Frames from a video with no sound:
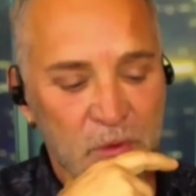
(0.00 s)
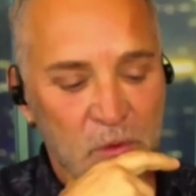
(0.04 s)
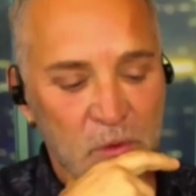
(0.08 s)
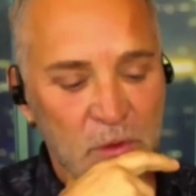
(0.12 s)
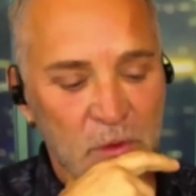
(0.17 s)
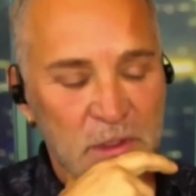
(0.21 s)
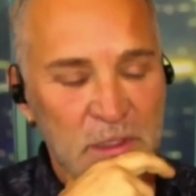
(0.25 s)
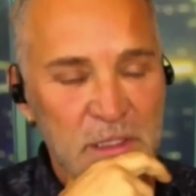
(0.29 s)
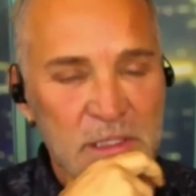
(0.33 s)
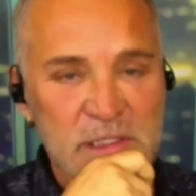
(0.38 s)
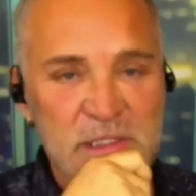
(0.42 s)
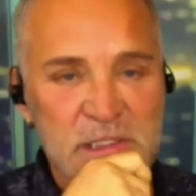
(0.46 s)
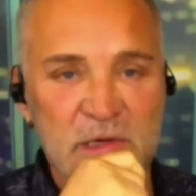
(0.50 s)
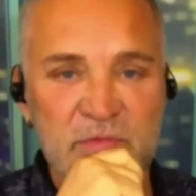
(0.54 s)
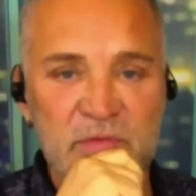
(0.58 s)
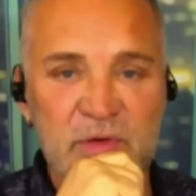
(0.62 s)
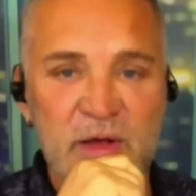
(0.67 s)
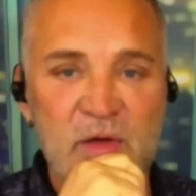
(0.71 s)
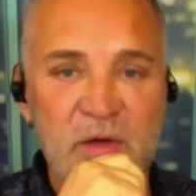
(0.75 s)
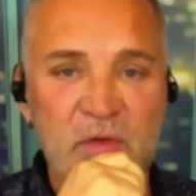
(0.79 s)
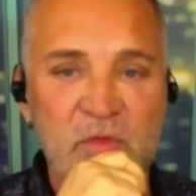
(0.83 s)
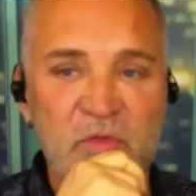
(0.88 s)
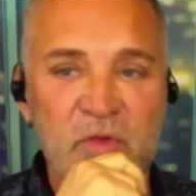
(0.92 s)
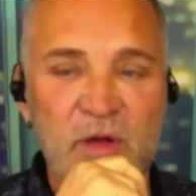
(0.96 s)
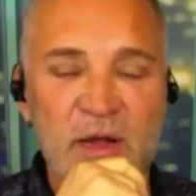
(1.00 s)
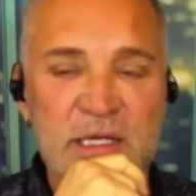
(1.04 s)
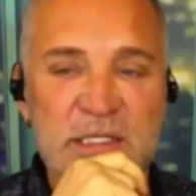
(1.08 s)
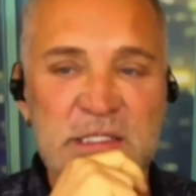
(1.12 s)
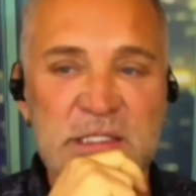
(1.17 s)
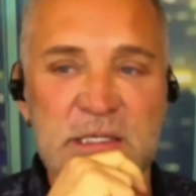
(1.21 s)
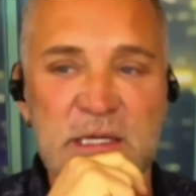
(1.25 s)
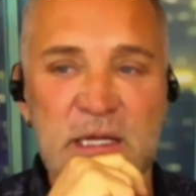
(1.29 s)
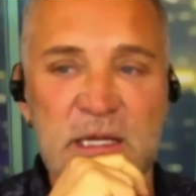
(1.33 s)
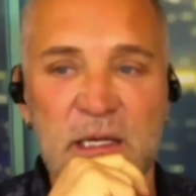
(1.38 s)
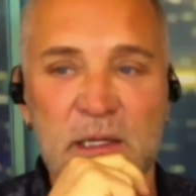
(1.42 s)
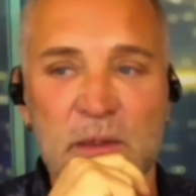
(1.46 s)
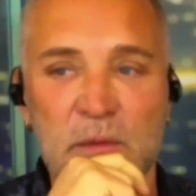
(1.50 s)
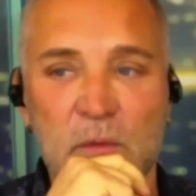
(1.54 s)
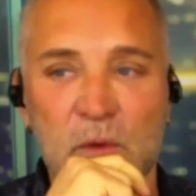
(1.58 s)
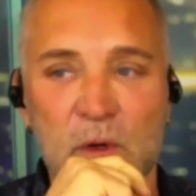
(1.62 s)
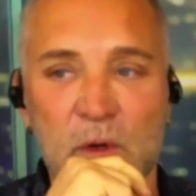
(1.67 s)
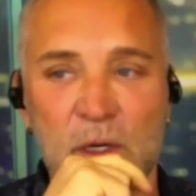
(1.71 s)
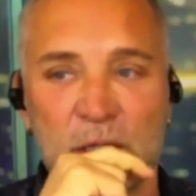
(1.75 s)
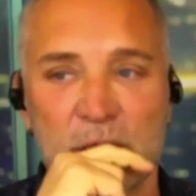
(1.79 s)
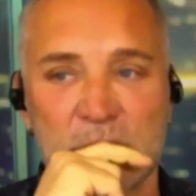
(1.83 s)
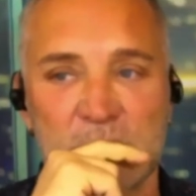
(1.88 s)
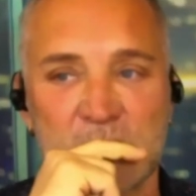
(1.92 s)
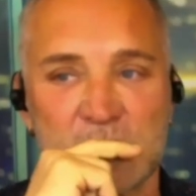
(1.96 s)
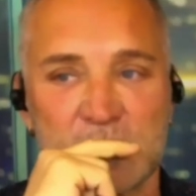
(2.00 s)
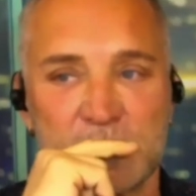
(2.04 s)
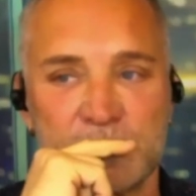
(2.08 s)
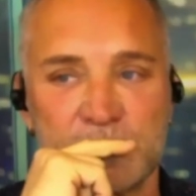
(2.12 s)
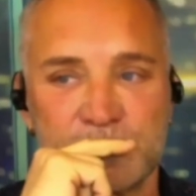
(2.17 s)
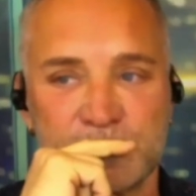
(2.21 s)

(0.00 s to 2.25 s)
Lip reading: One of the things I found fascinating was